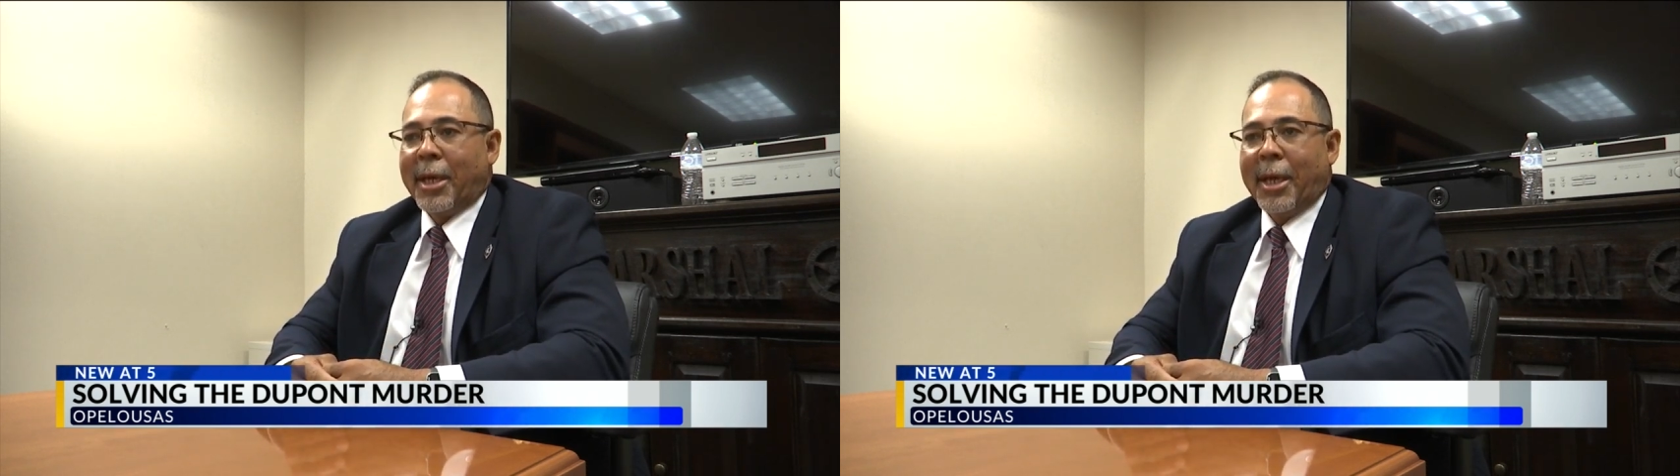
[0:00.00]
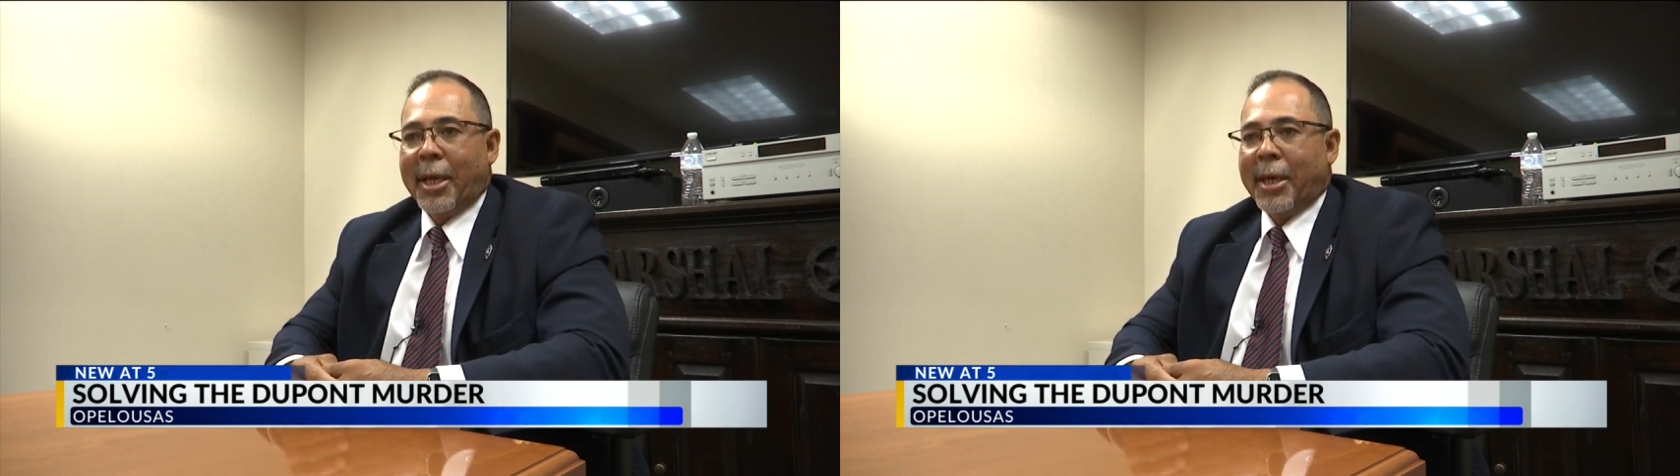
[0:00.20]

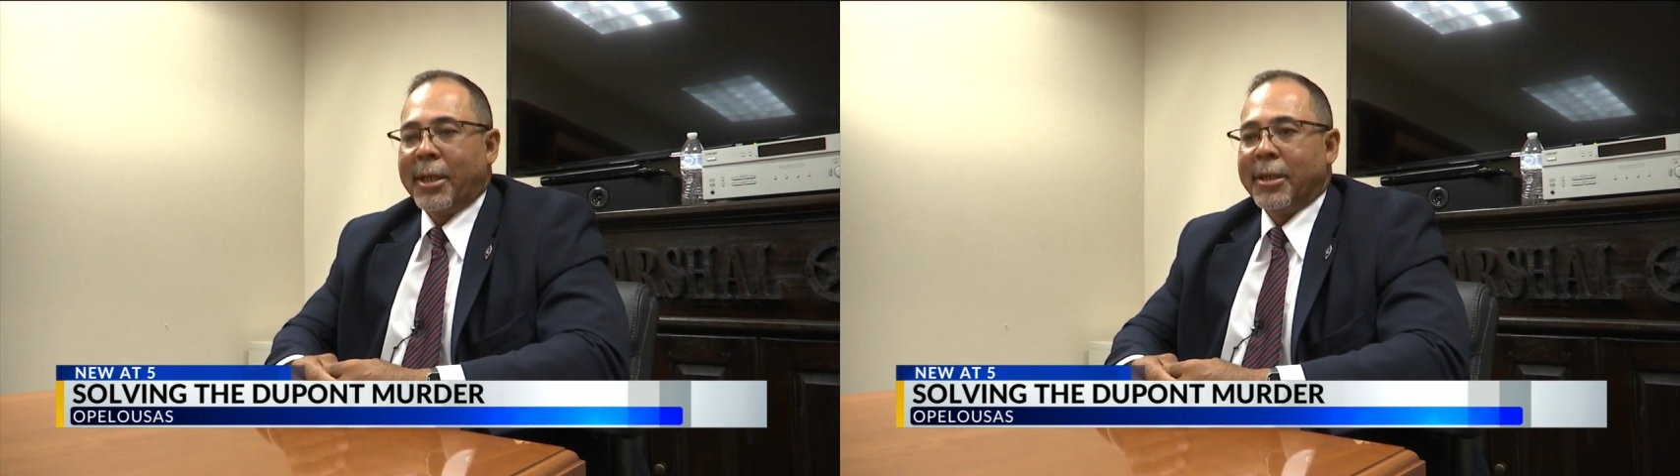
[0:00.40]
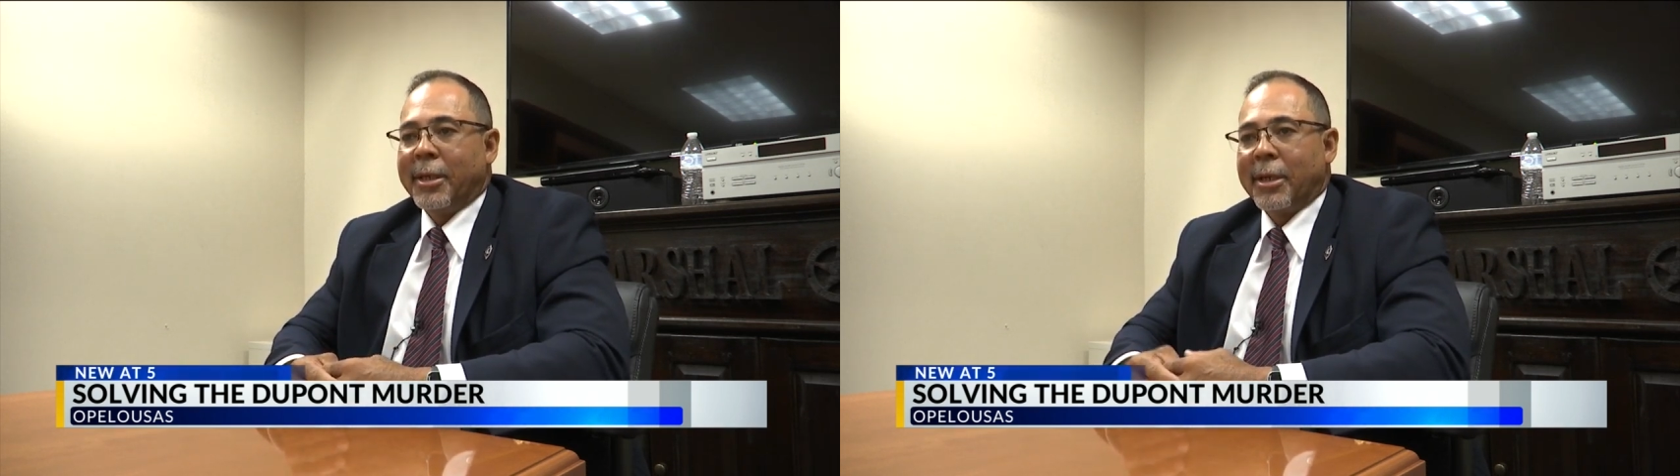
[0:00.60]

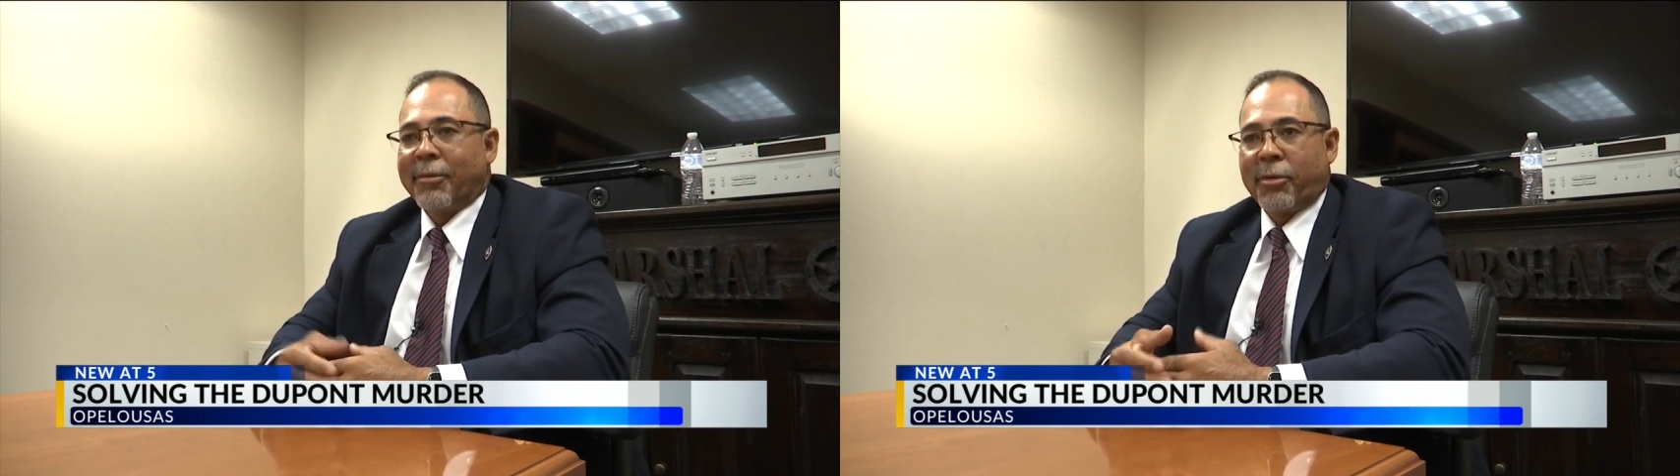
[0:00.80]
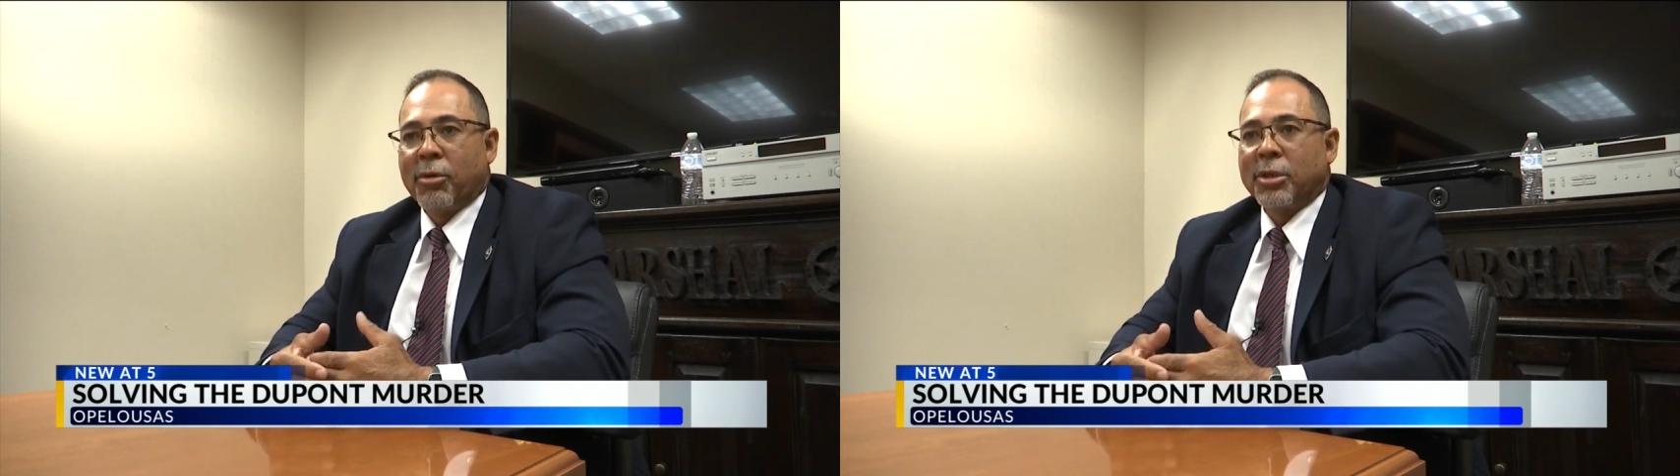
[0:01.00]
And
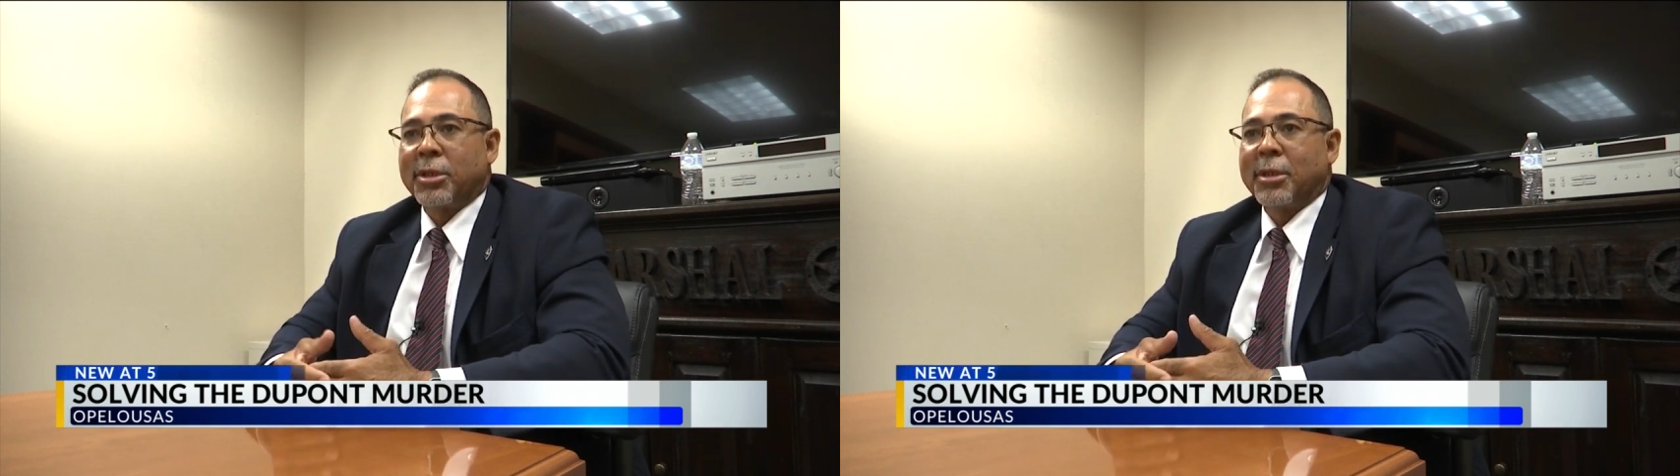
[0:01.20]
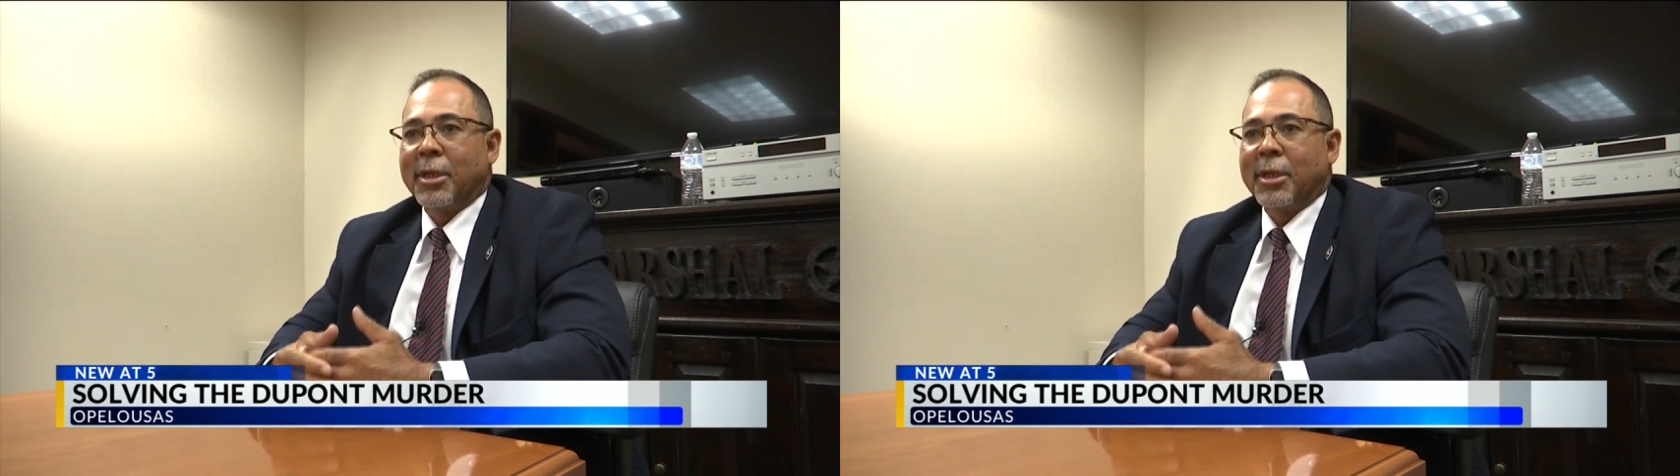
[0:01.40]
of course,